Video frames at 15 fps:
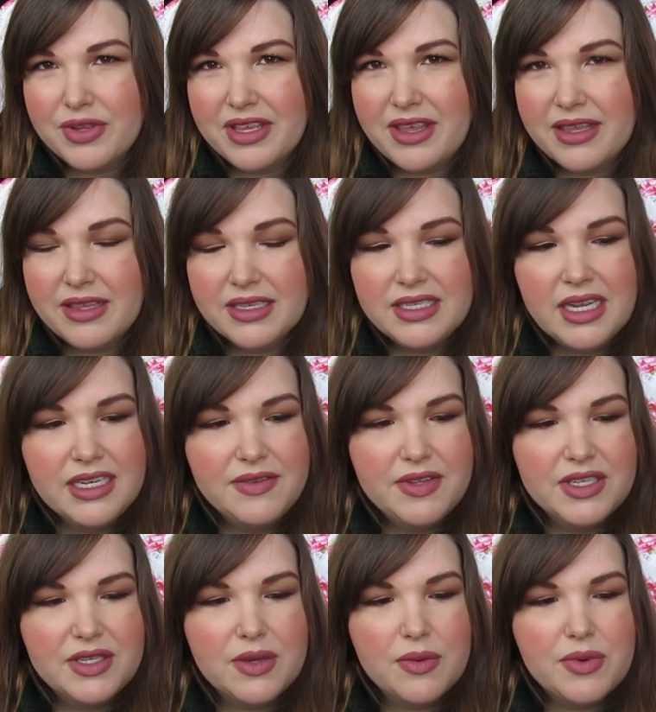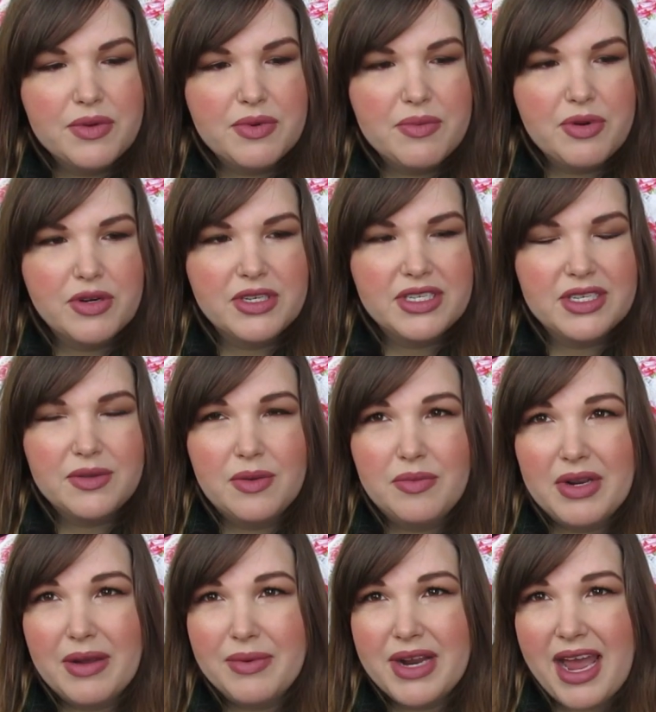like the scent of this, so I wouldn't repurchase this one,
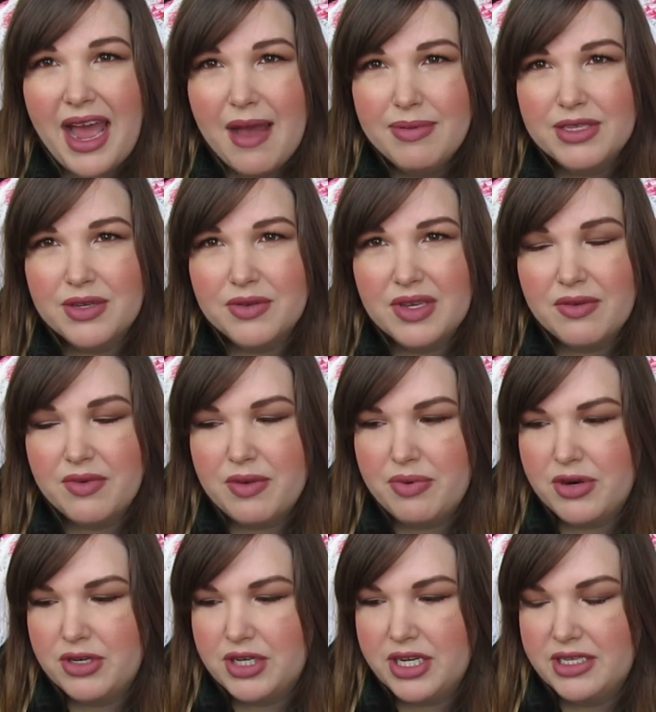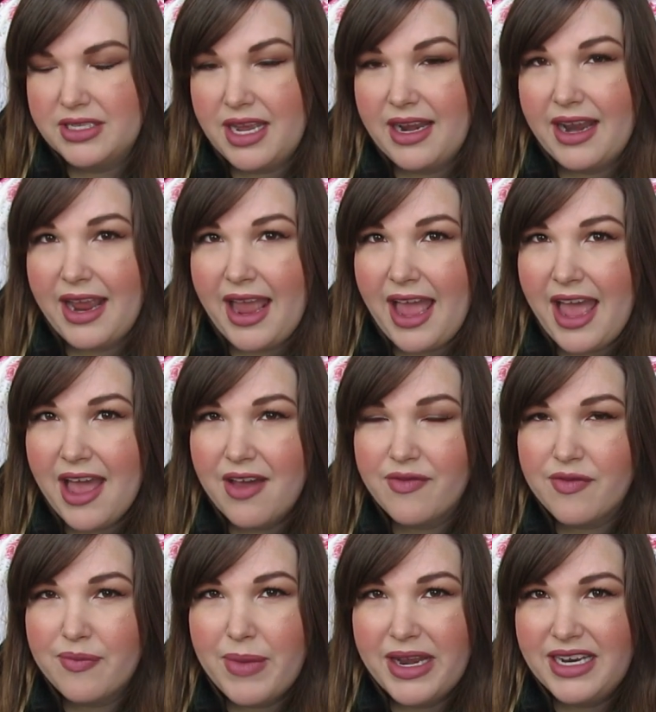but I would absolutely repurchase, and I
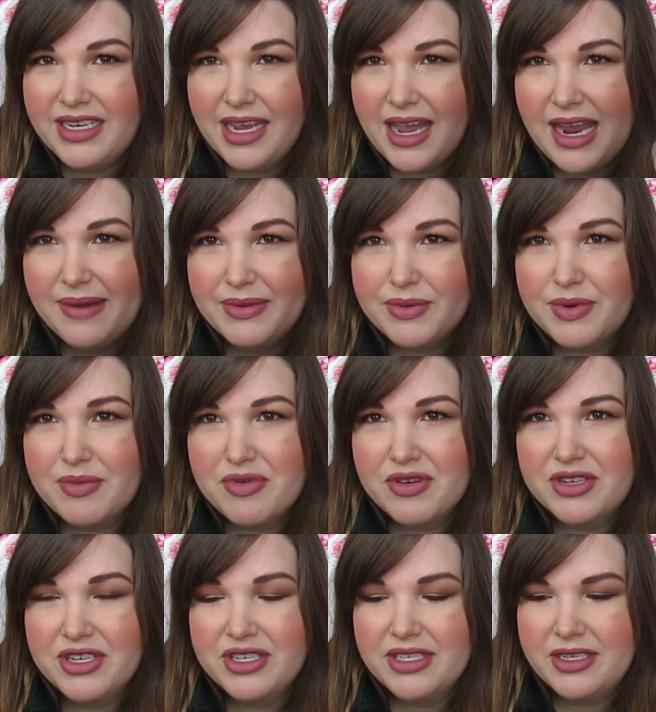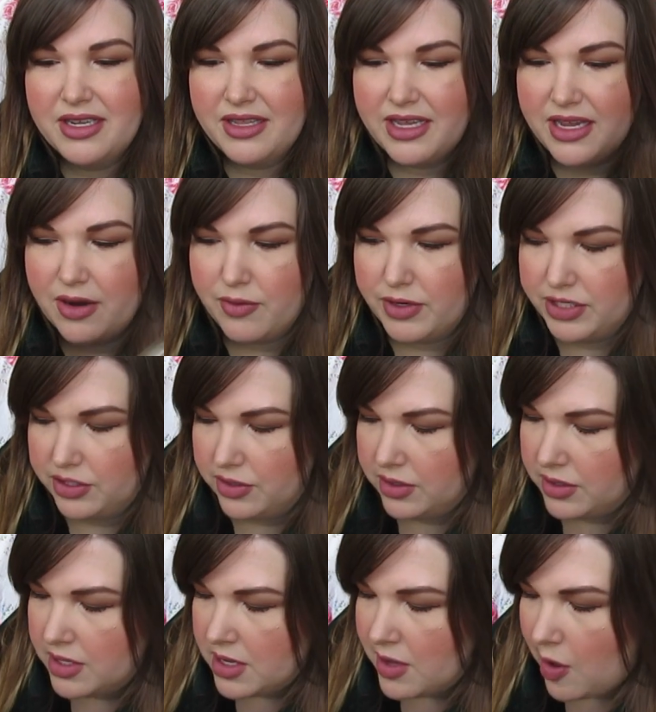have many times repurchased the
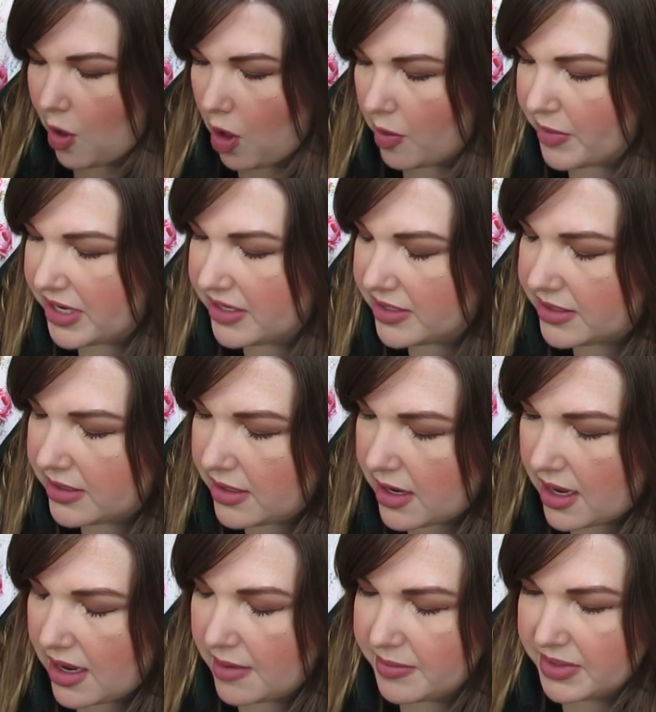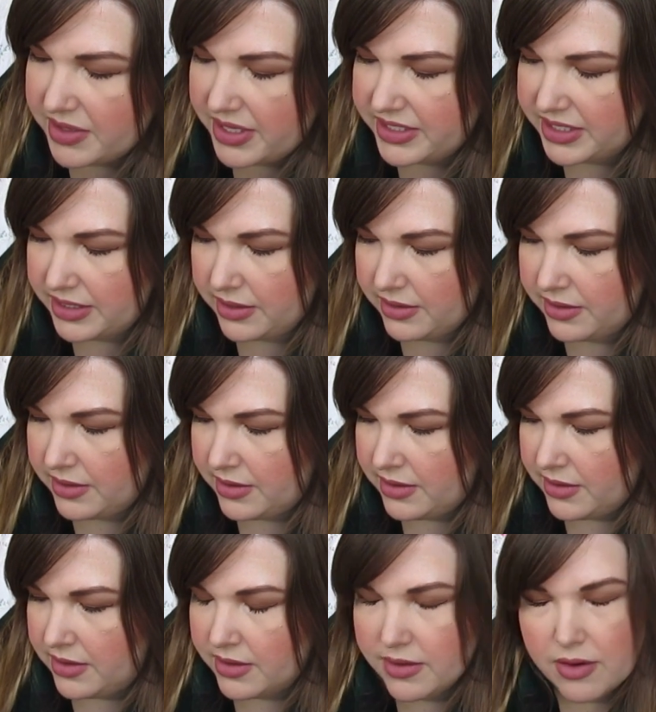original almond cleansing
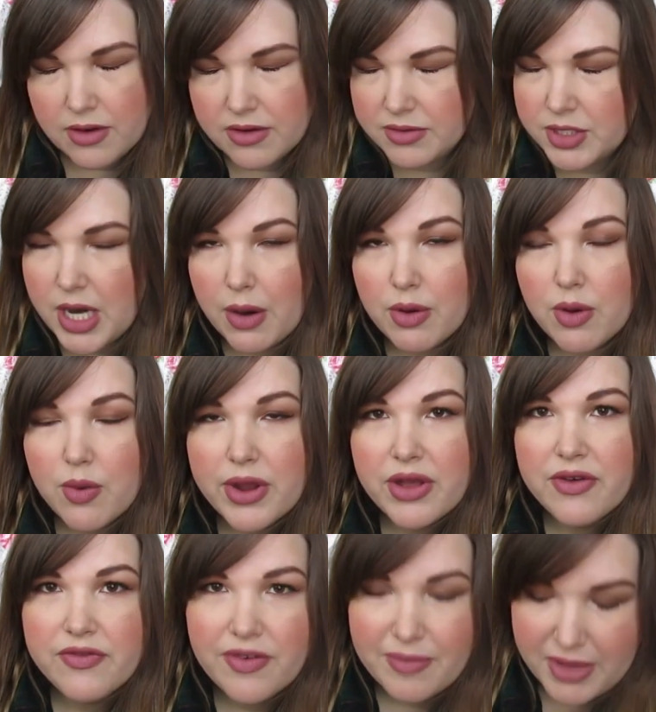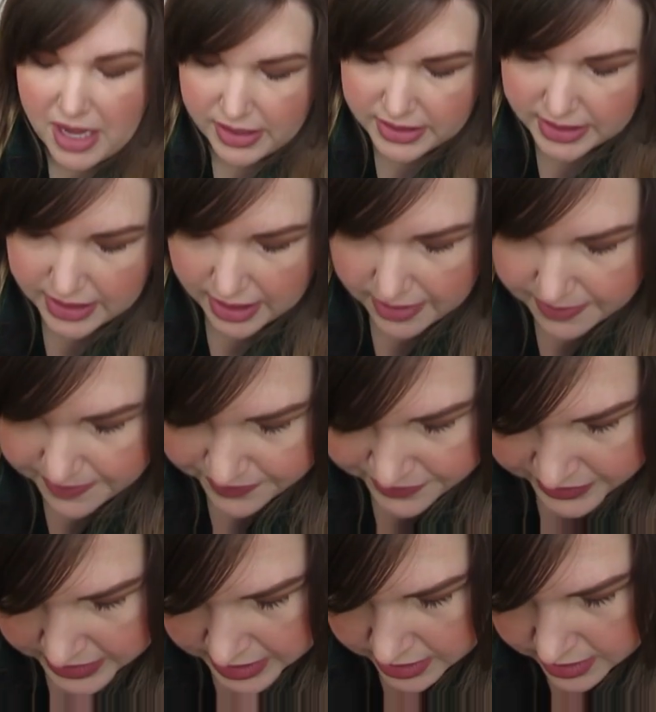or shower oil from L'Occitane.
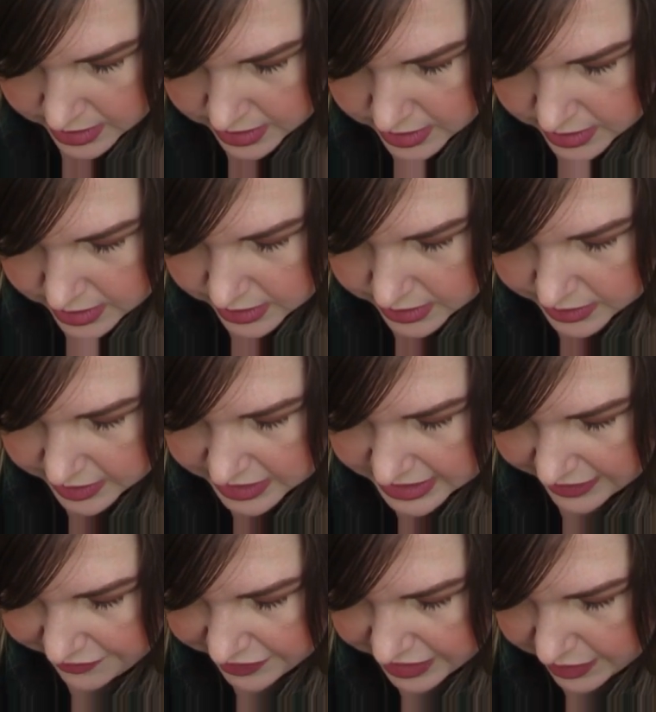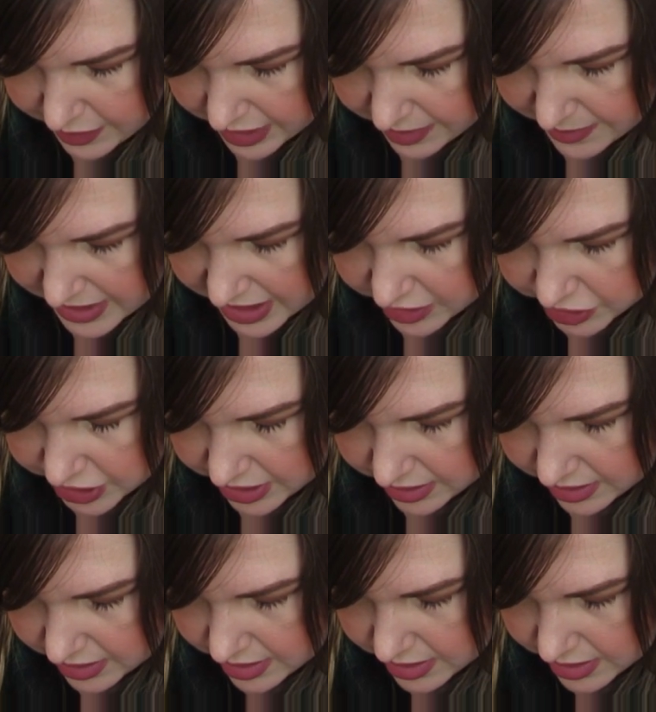So it's definitely a recommendation.